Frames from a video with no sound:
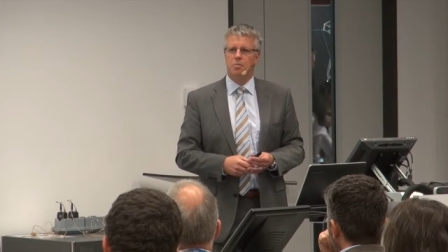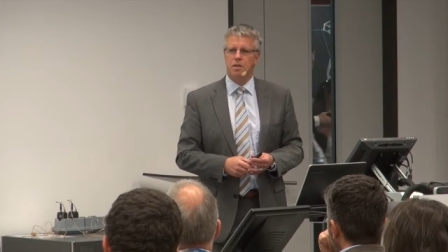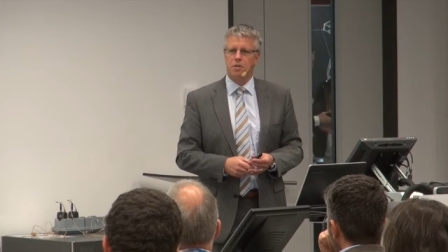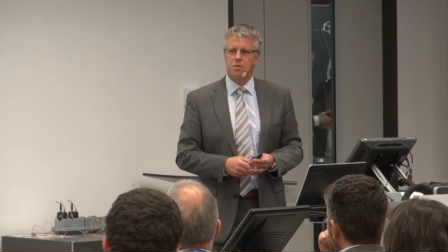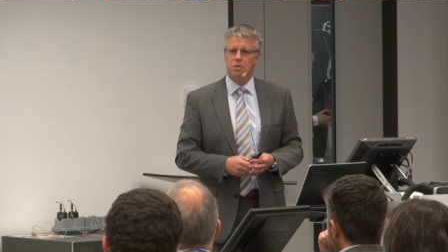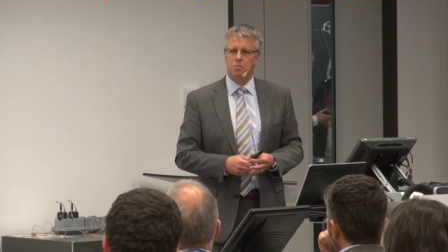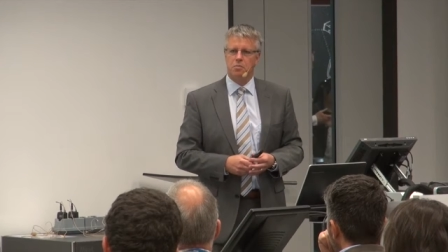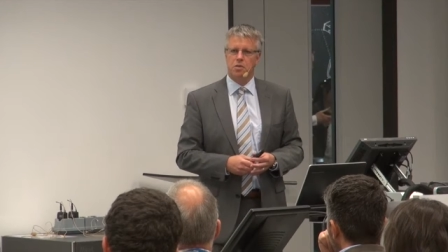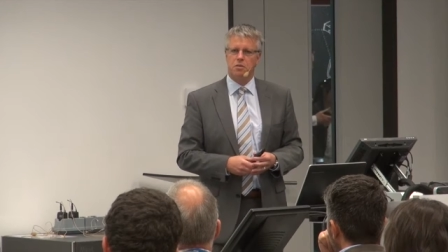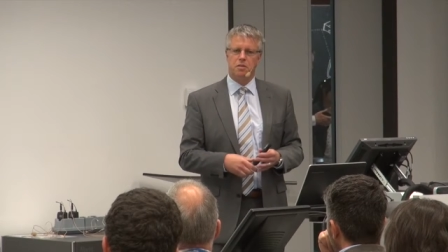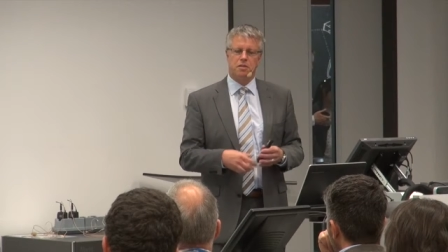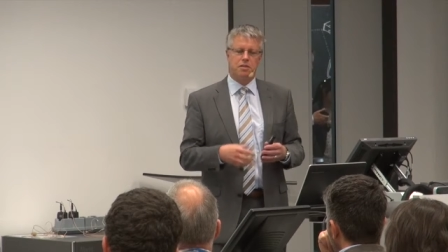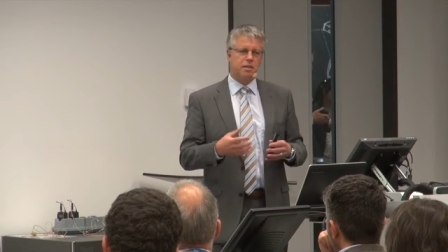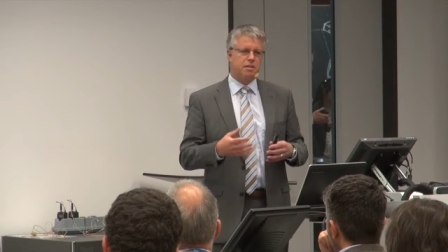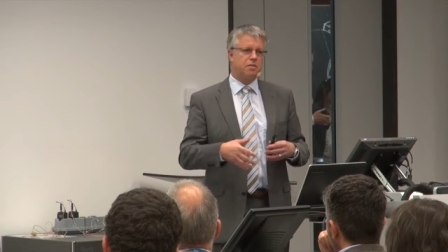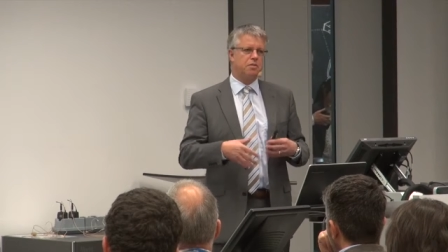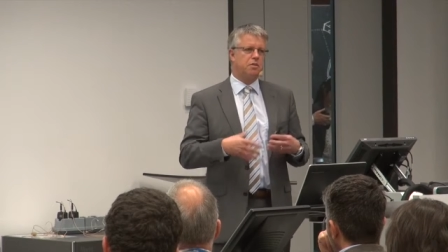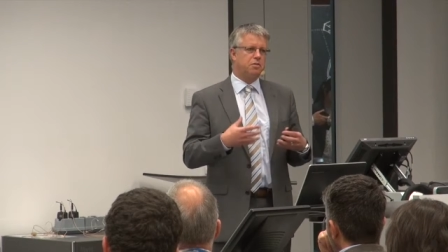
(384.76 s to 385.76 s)
by other bodies.
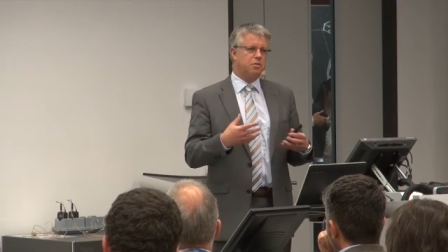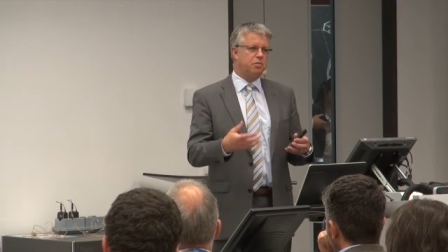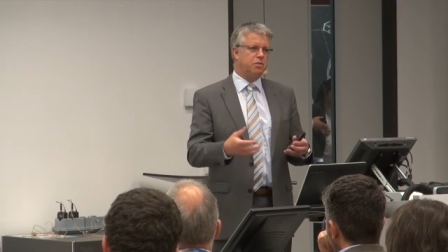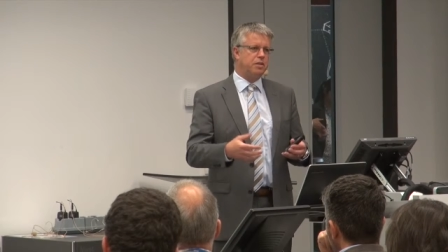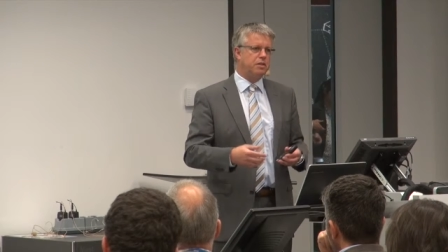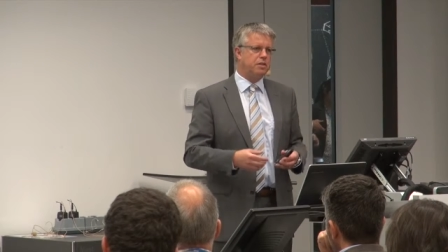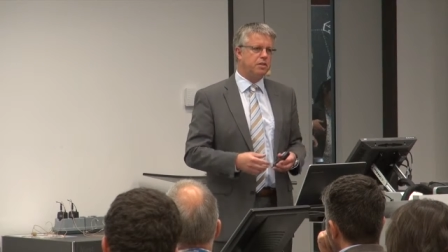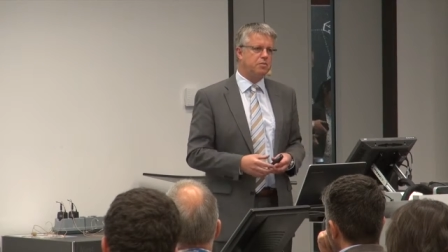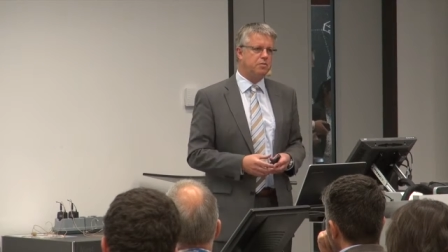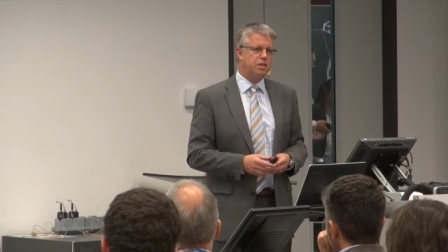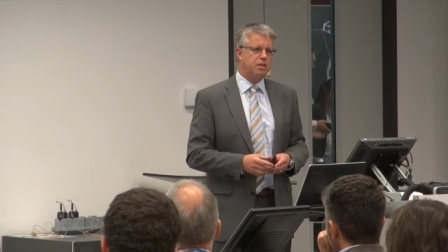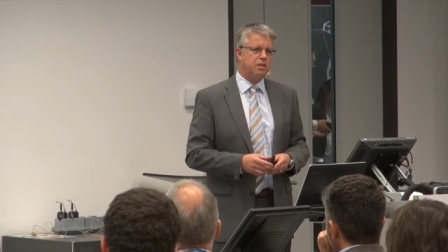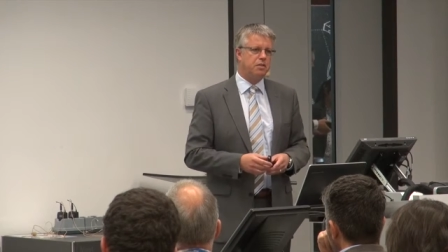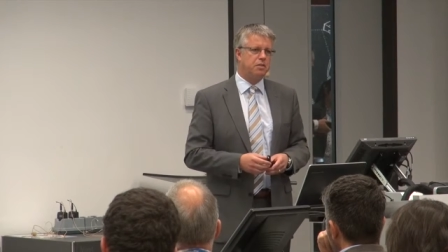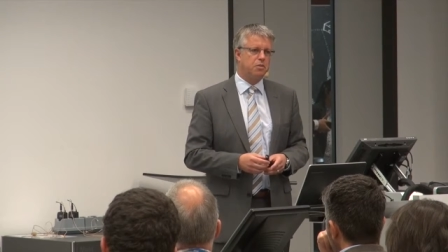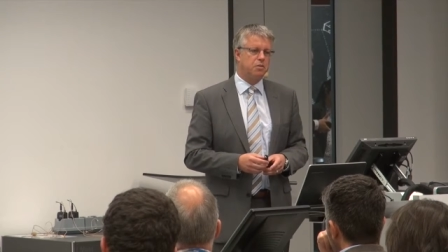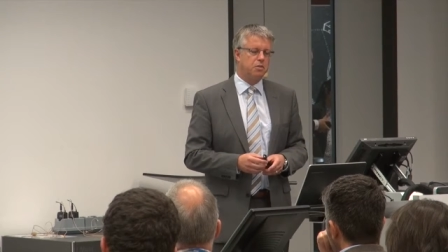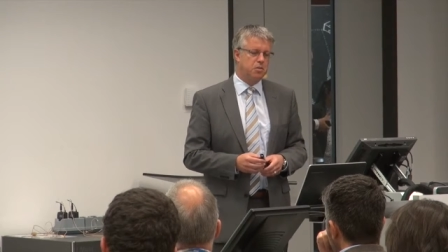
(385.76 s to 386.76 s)
That's not a field that we
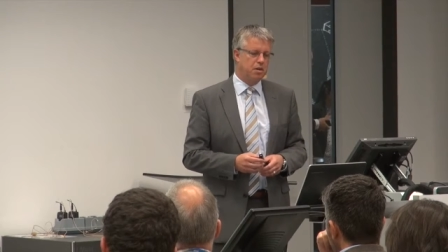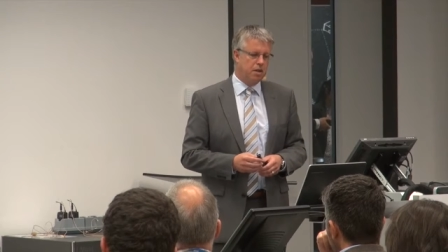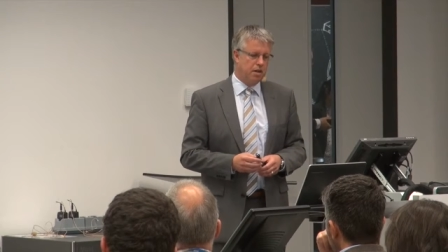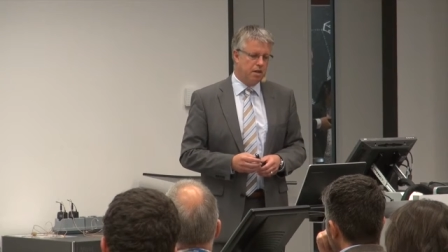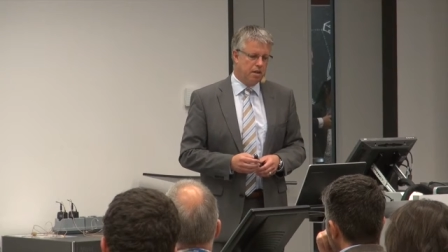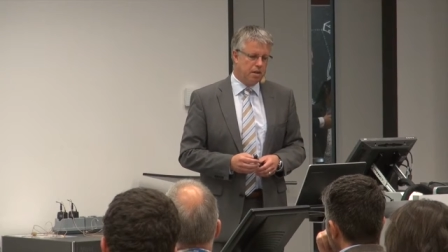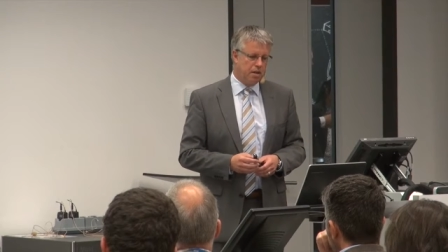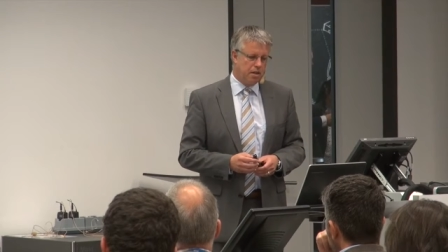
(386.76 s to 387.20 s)
can do.